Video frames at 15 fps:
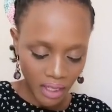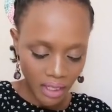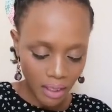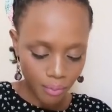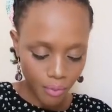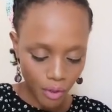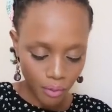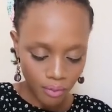and
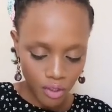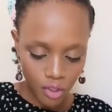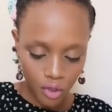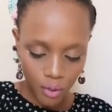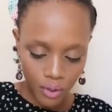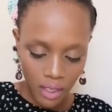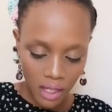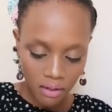they promise
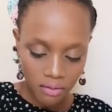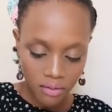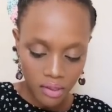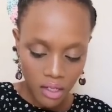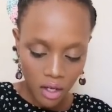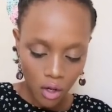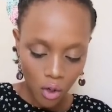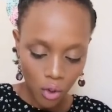you
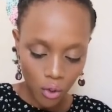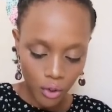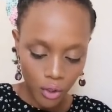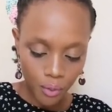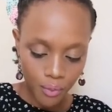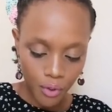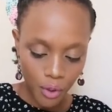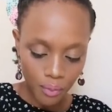things, or
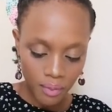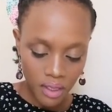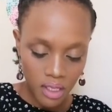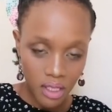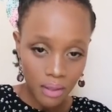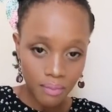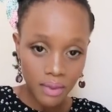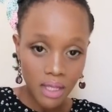you promise
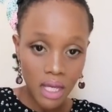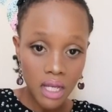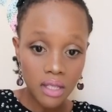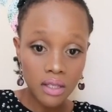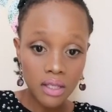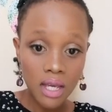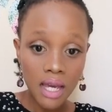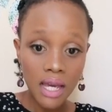them
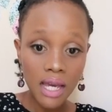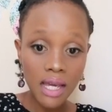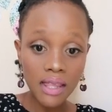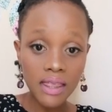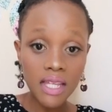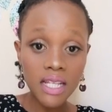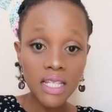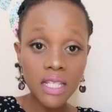things,
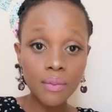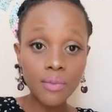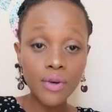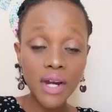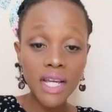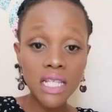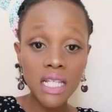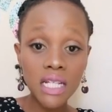and then
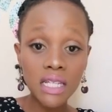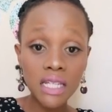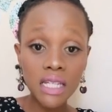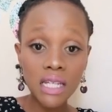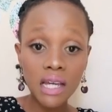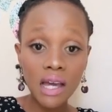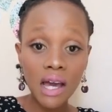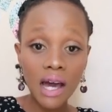
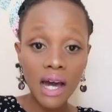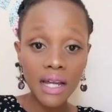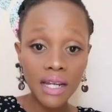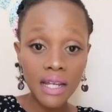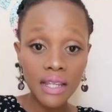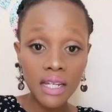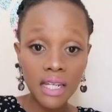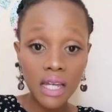surprisingly
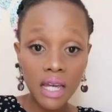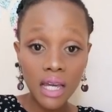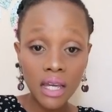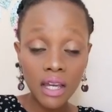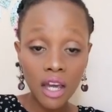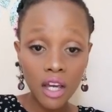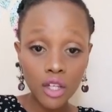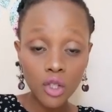another
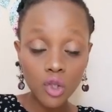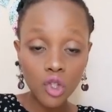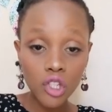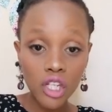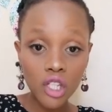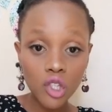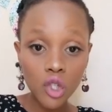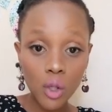day you
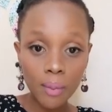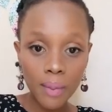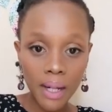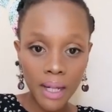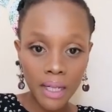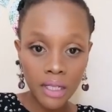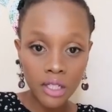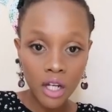change your
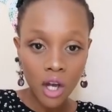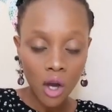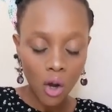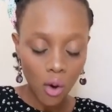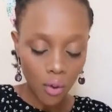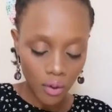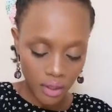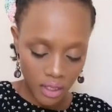mind,
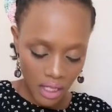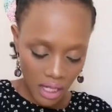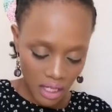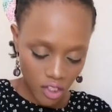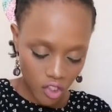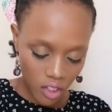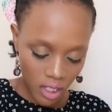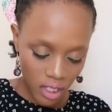or
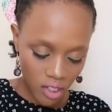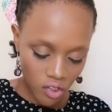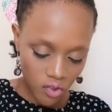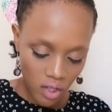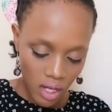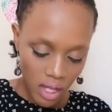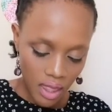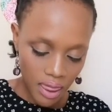they
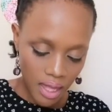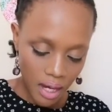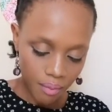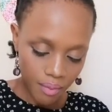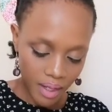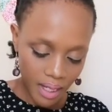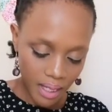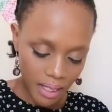change their
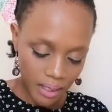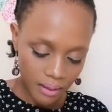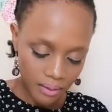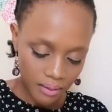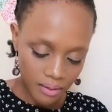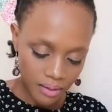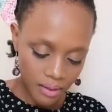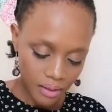
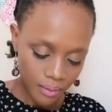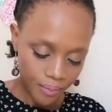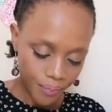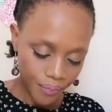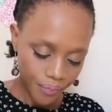mind.